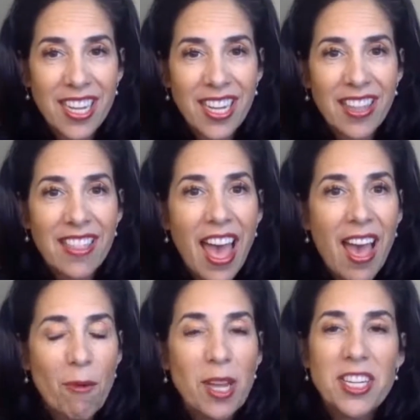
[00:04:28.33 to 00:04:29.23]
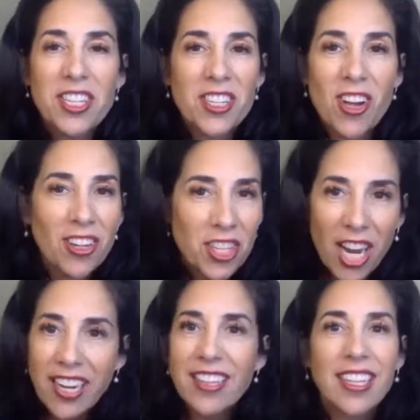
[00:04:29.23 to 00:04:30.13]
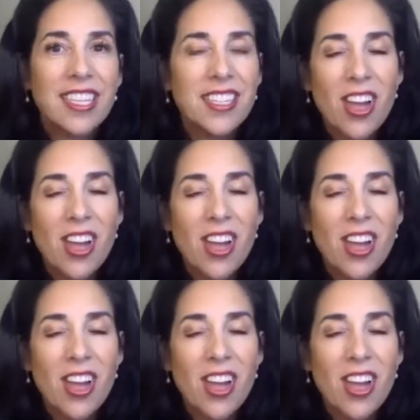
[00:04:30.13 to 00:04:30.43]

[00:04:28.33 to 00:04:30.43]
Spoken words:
that we just start checking the list